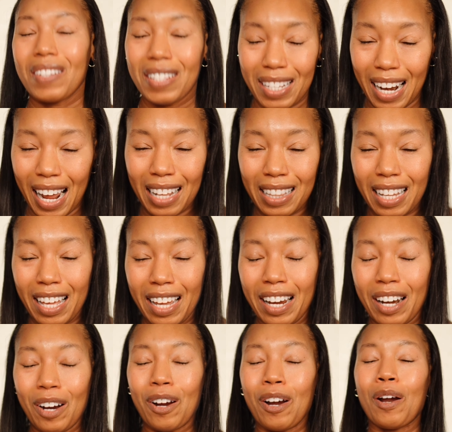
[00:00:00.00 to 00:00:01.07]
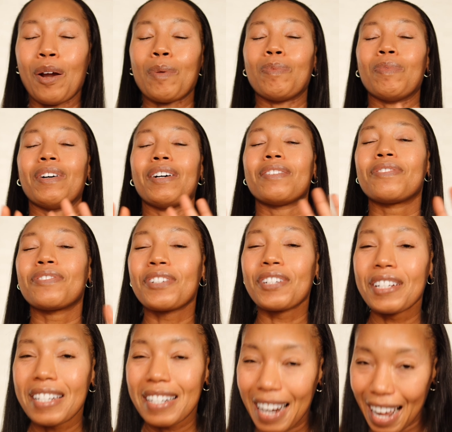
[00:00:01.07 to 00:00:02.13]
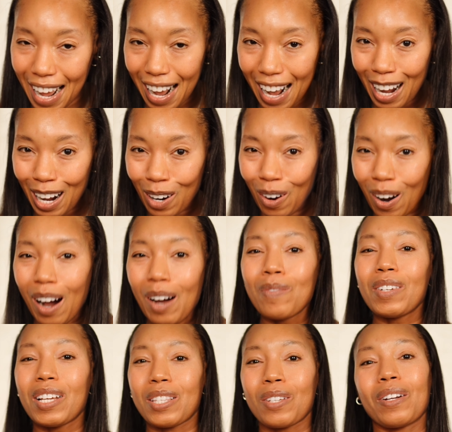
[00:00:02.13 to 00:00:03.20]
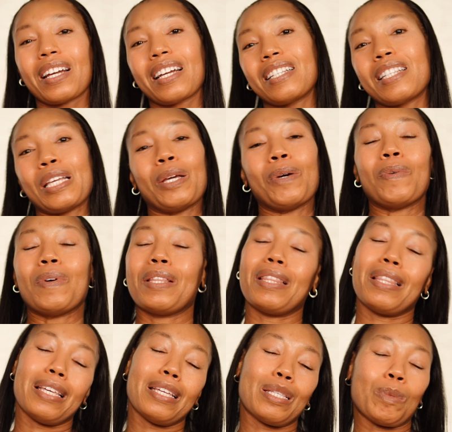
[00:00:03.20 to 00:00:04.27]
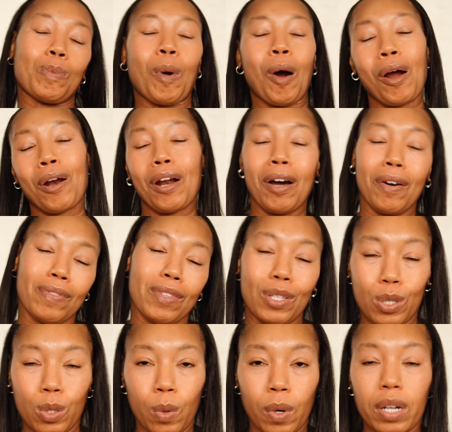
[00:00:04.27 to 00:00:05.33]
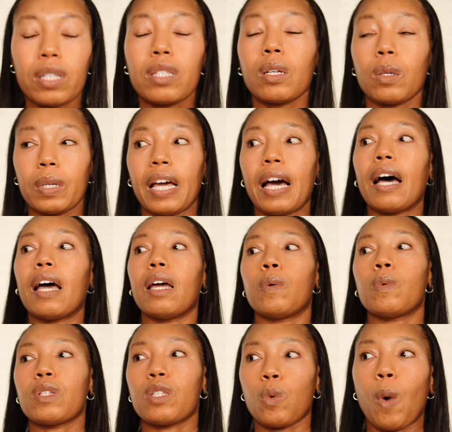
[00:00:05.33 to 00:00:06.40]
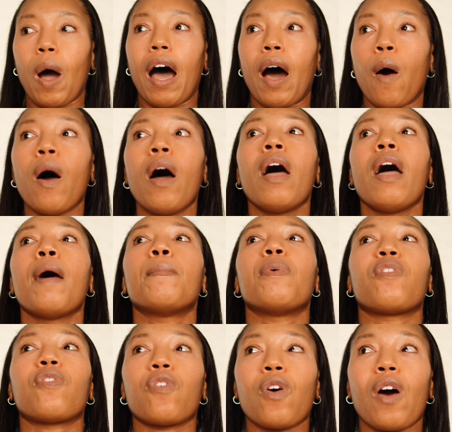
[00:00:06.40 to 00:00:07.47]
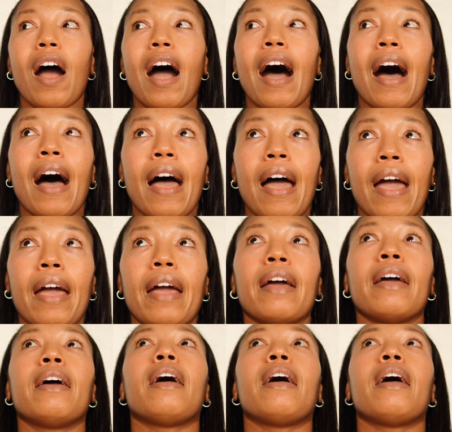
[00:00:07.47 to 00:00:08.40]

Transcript: into that later, but for now, I'm just gonna continue with this part of the story. So yeah, it was a while before I